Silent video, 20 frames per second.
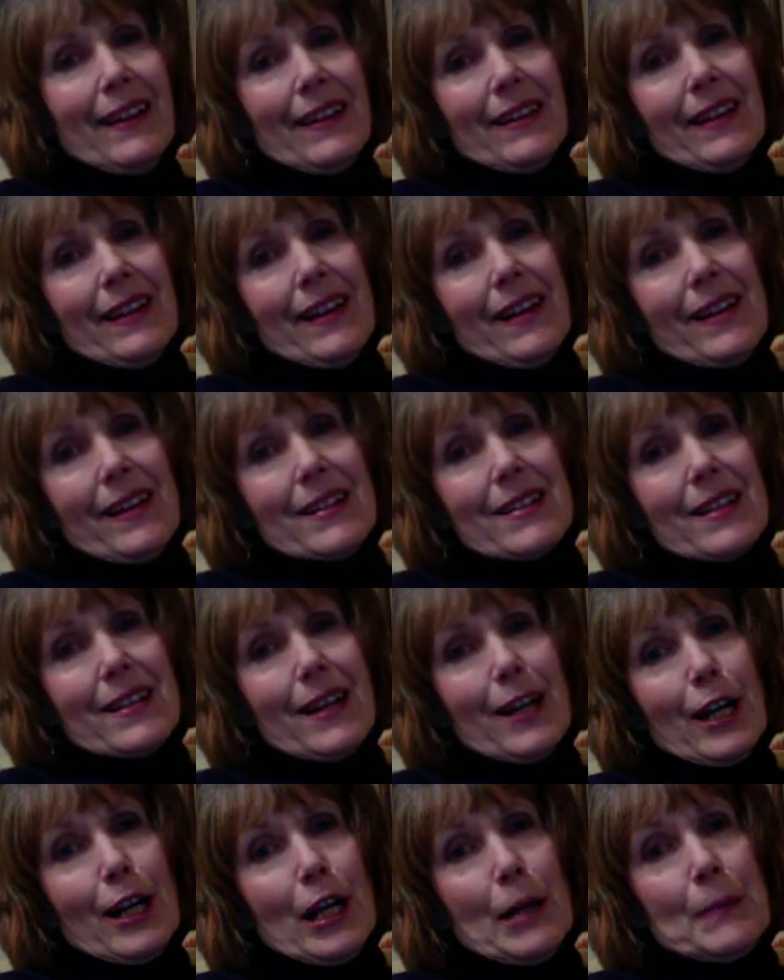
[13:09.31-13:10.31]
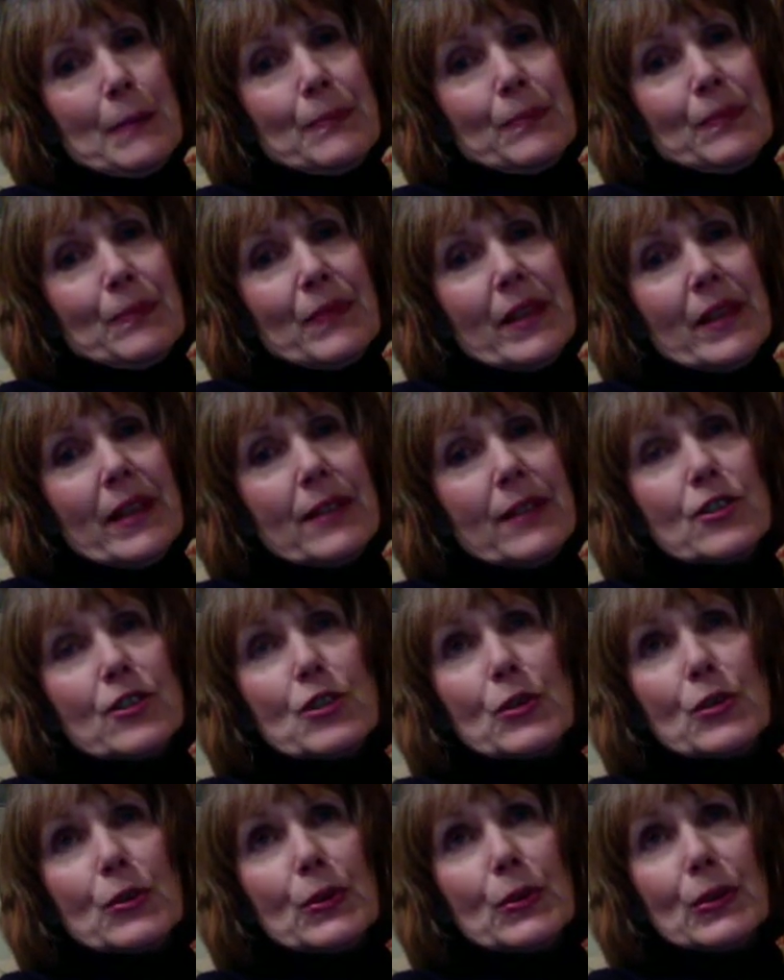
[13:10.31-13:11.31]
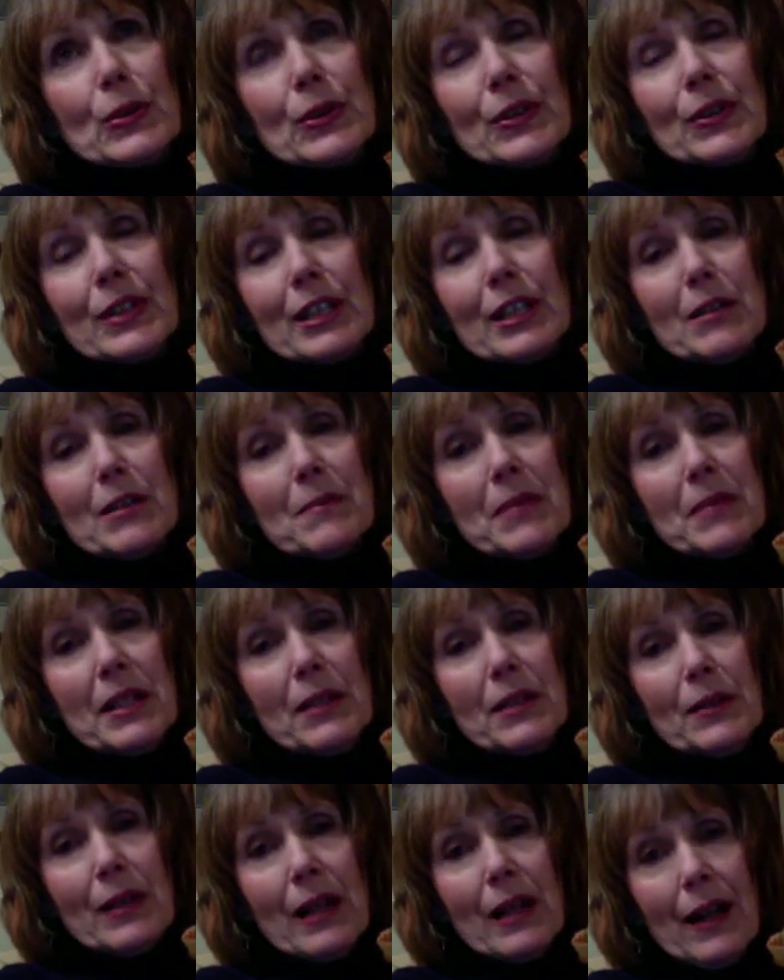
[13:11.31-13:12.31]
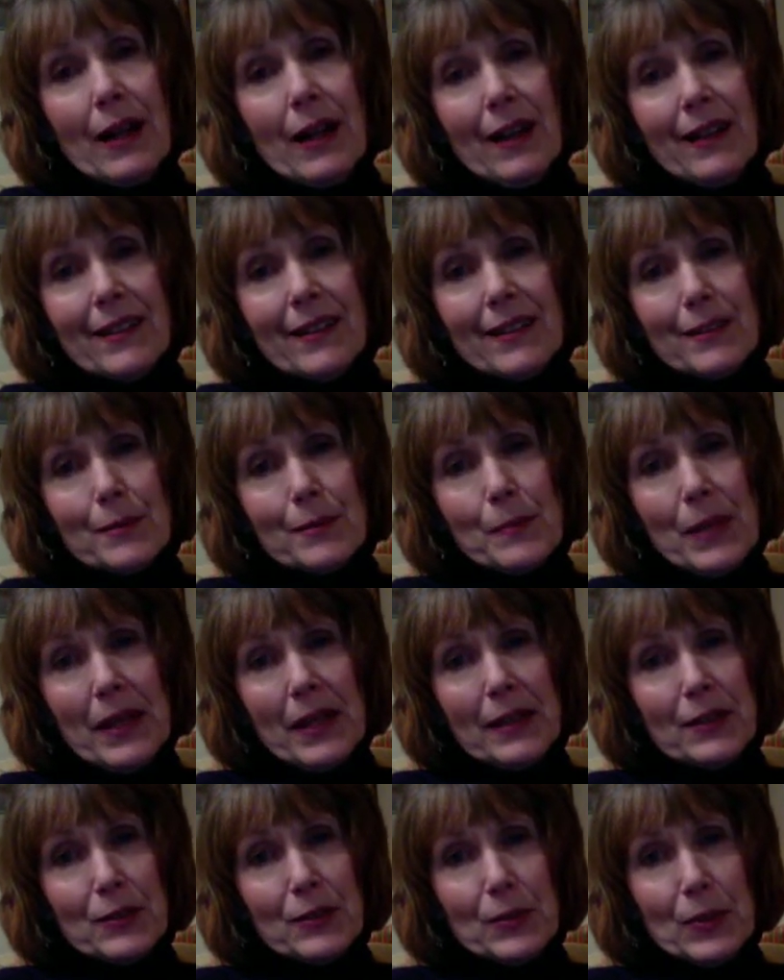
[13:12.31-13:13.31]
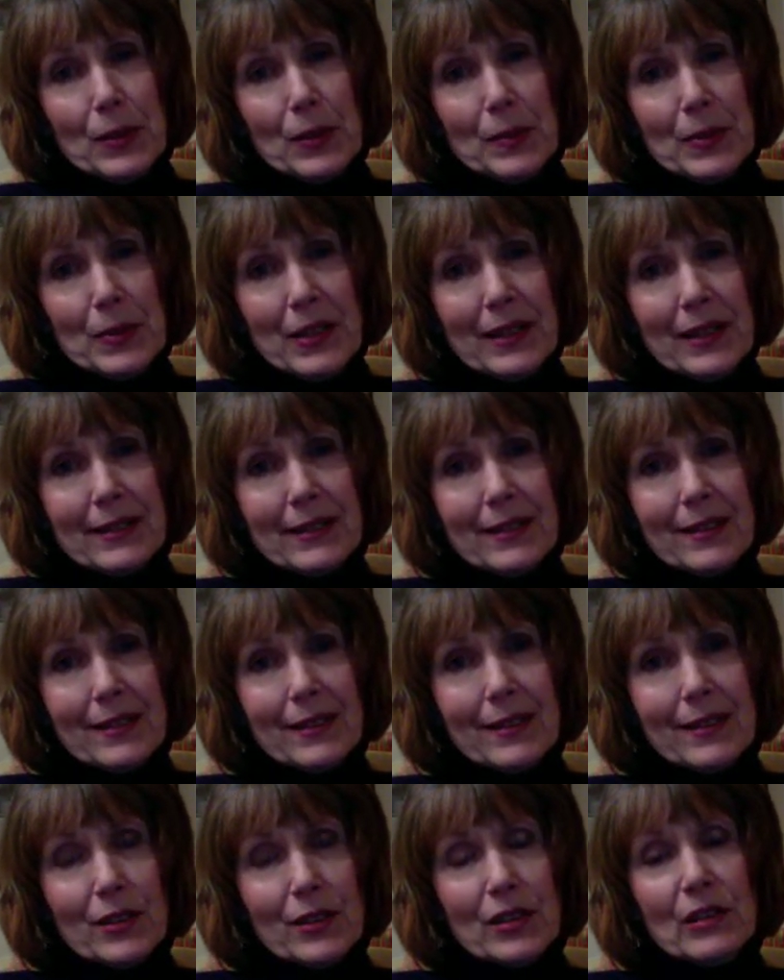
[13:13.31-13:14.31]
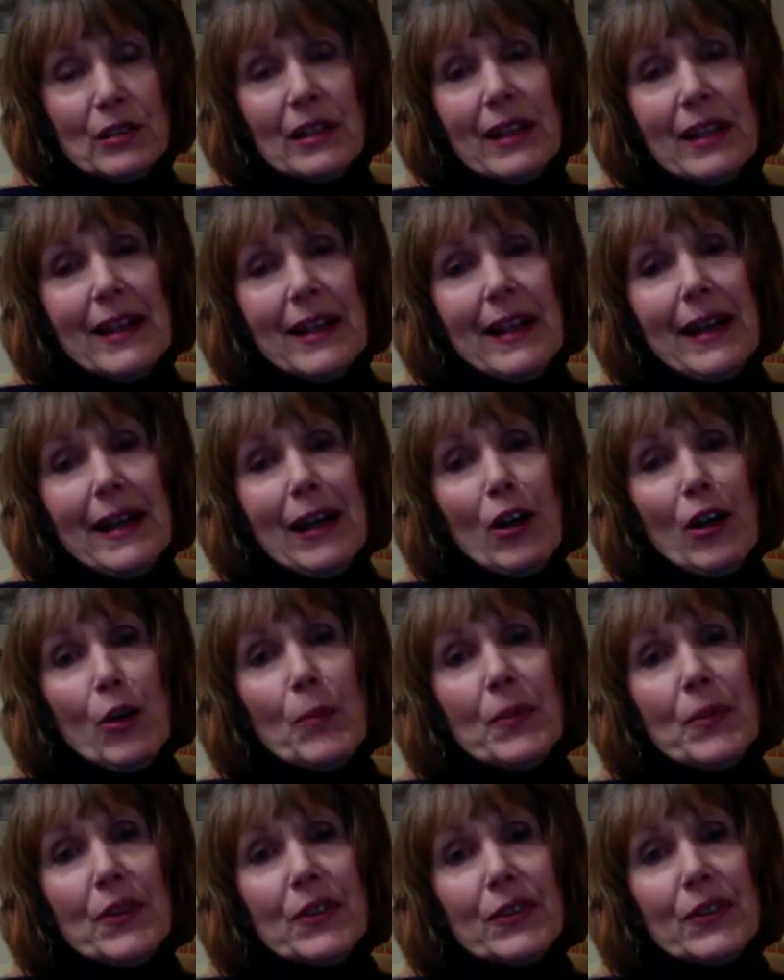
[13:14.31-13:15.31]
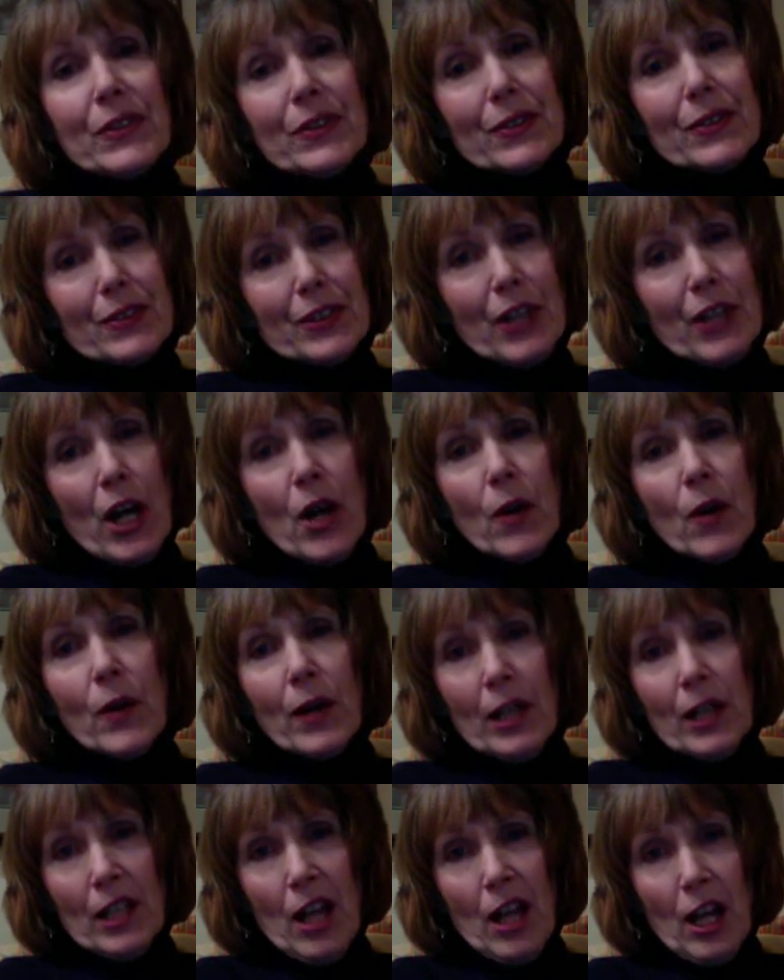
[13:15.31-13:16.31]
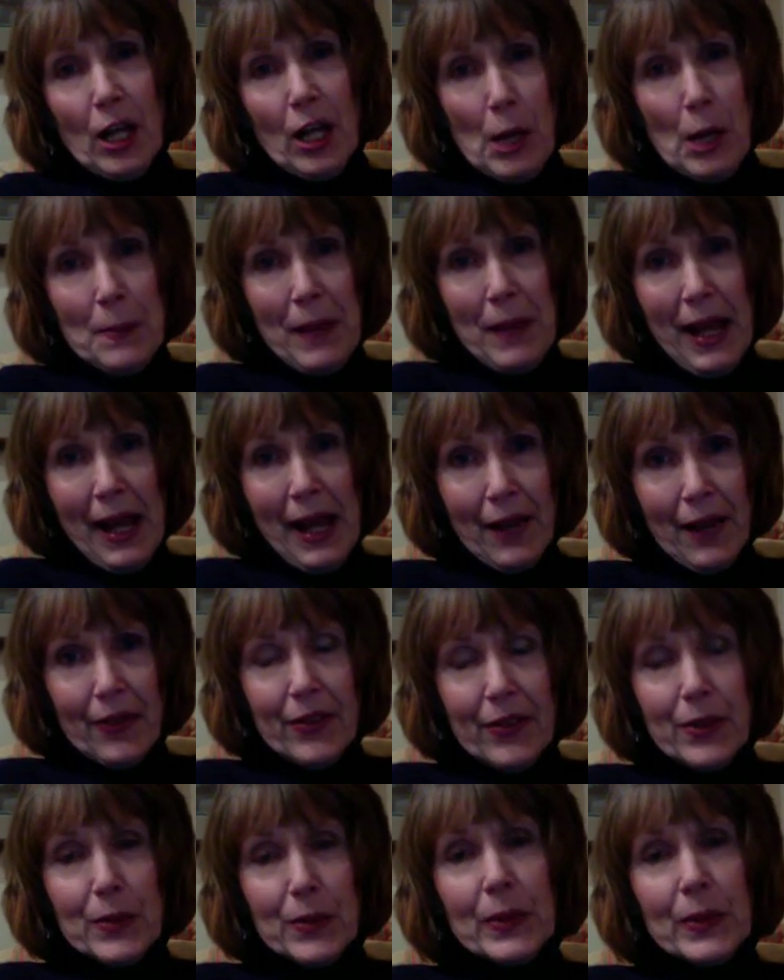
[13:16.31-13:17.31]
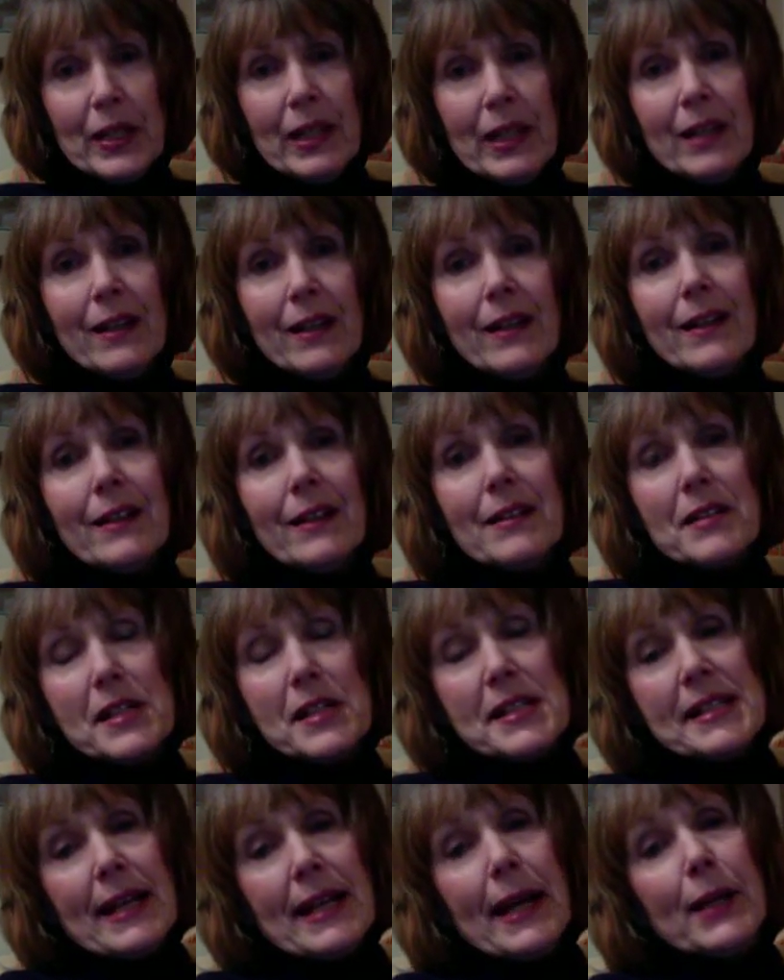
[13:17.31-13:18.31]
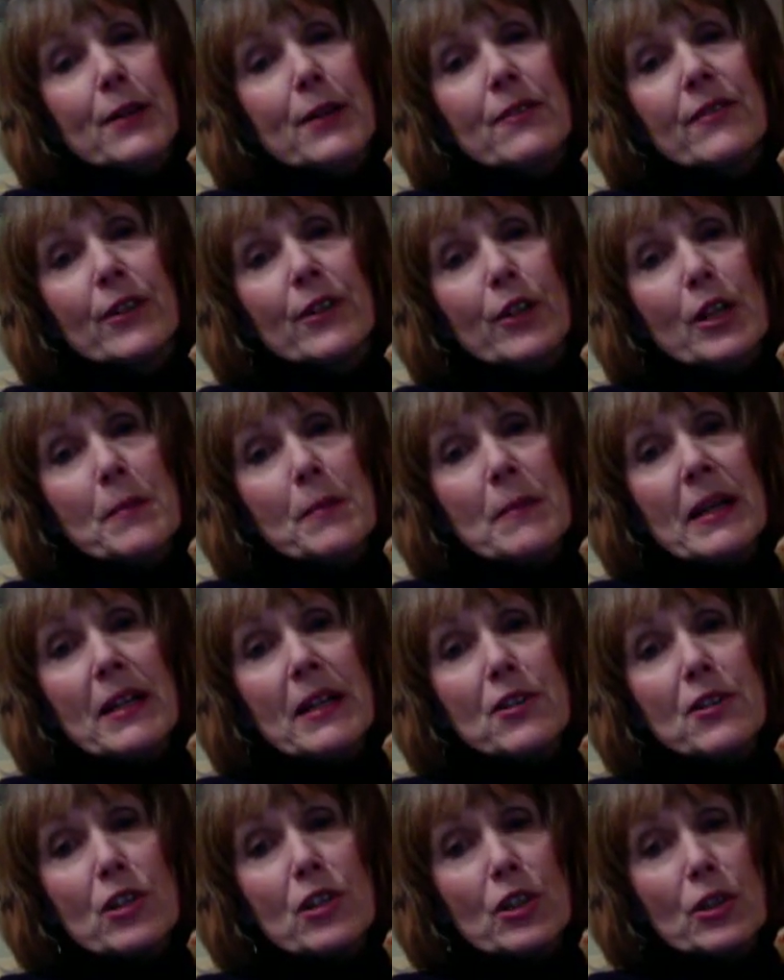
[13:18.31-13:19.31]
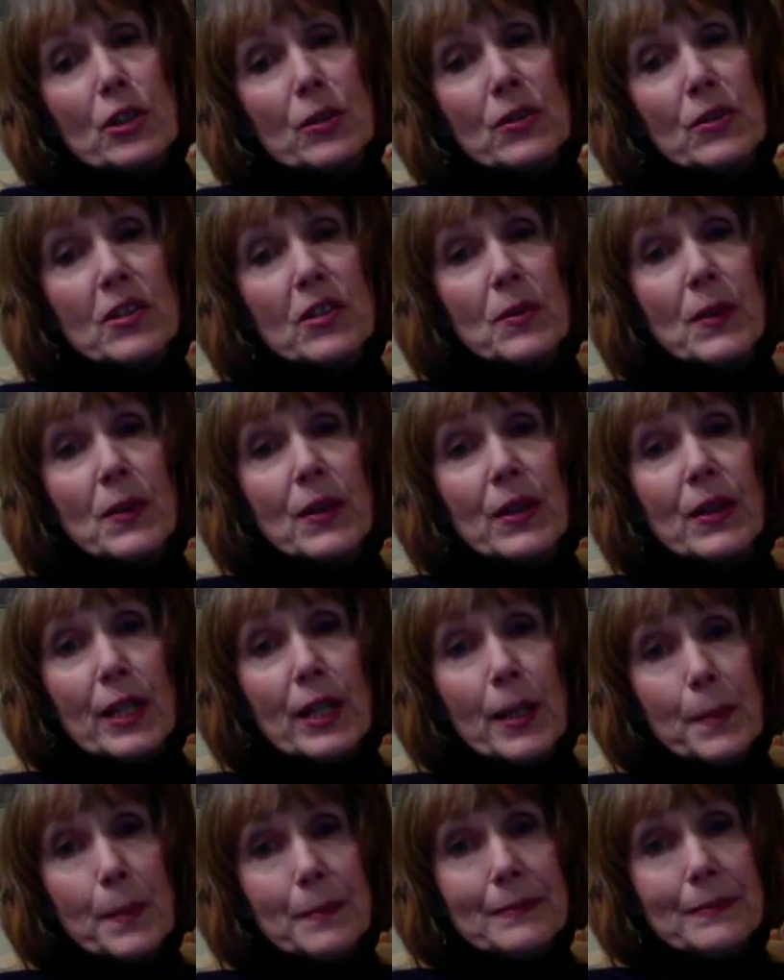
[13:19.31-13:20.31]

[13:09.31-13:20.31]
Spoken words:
that it's a tool that can be utilized by his real presence to help us go along our path that we desire very much in union with him.